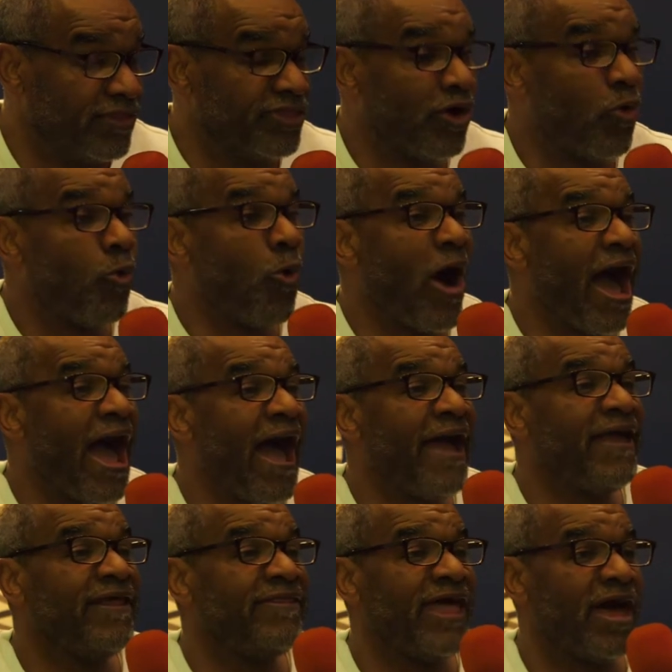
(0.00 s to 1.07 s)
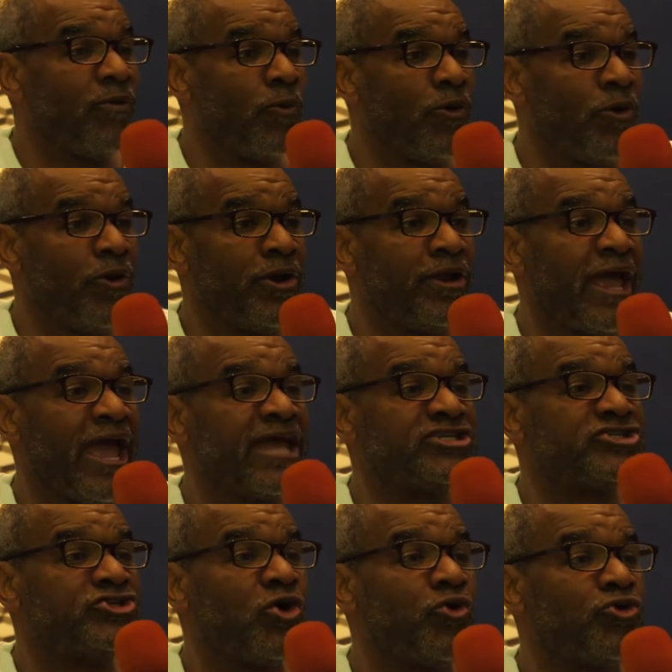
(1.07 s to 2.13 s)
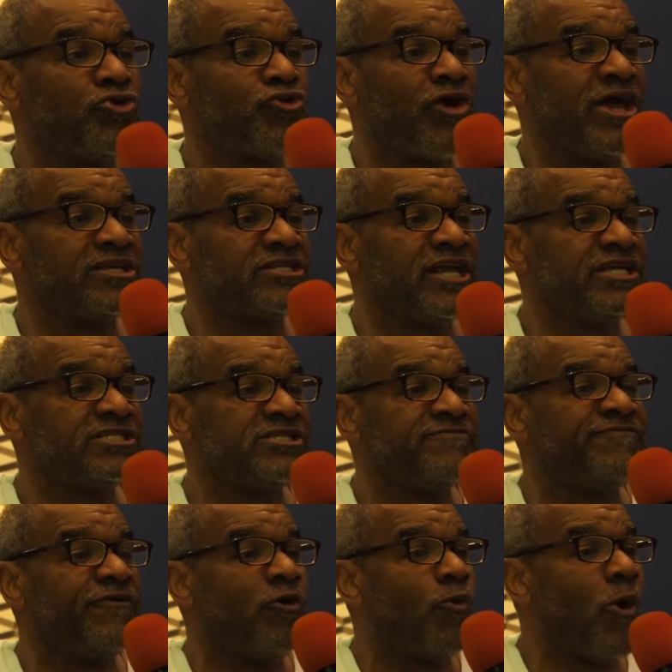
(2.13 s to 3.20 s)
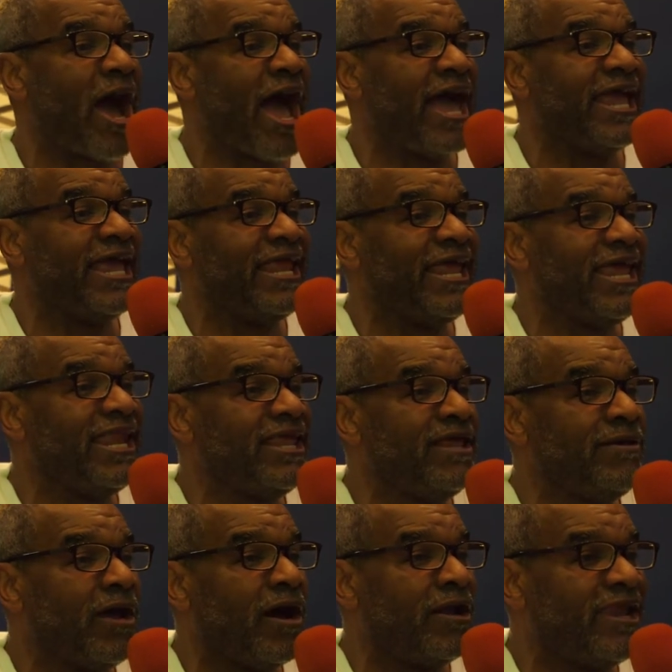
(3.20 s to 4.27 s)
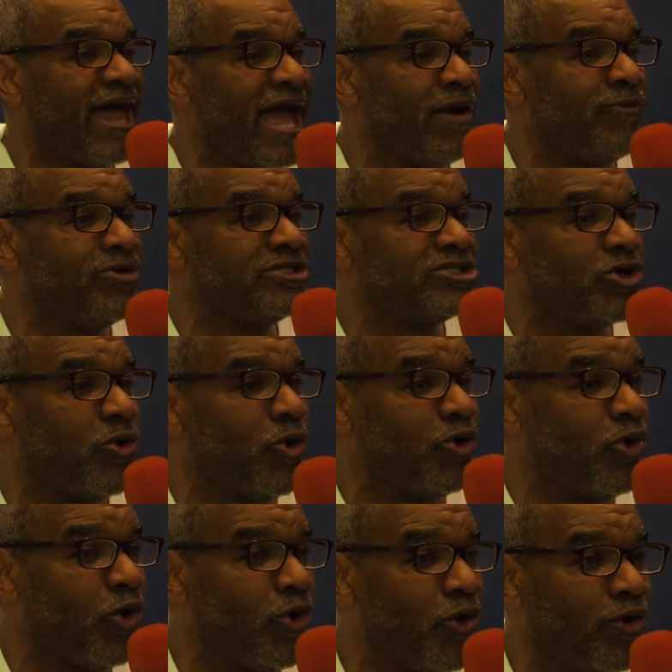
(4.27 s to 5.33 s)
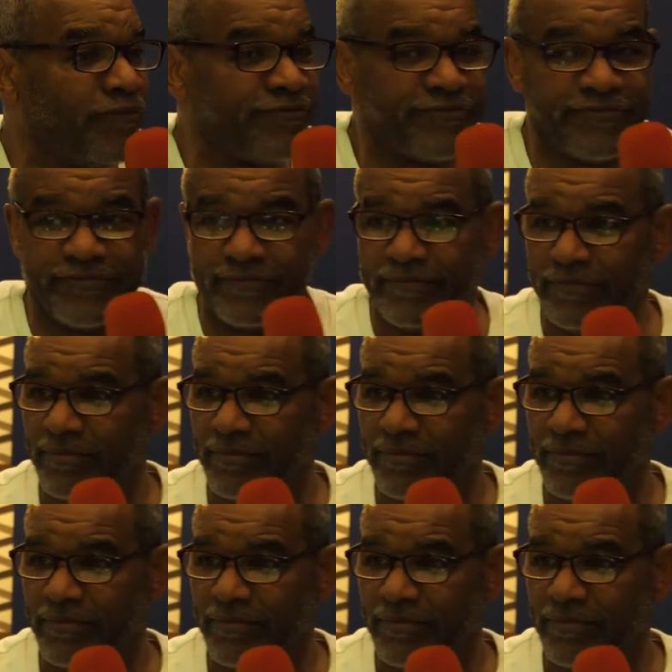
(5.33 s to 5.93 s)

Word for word: The "why" in that word has no translation for "why" in any language on earth.